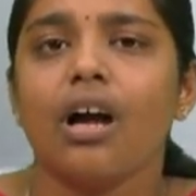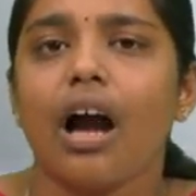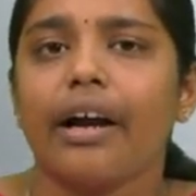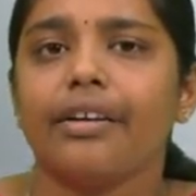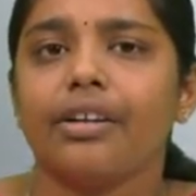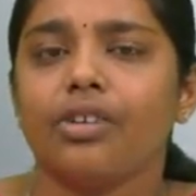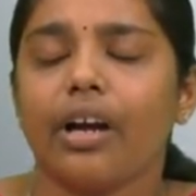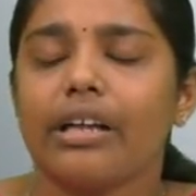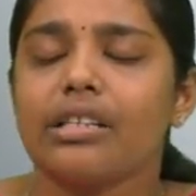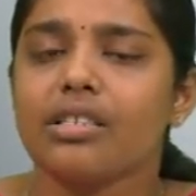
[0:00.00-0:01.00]
and it,
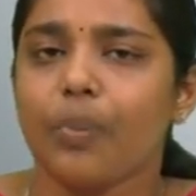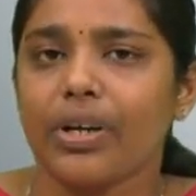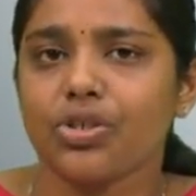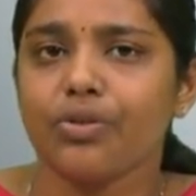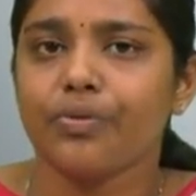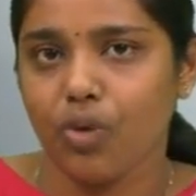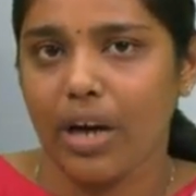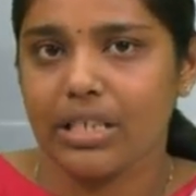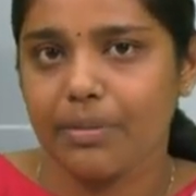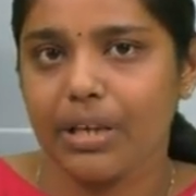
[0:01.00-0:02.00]
it is a version of two
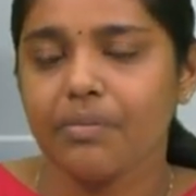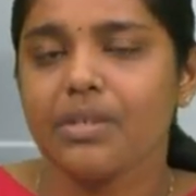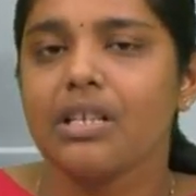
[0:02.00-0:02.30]
ICBM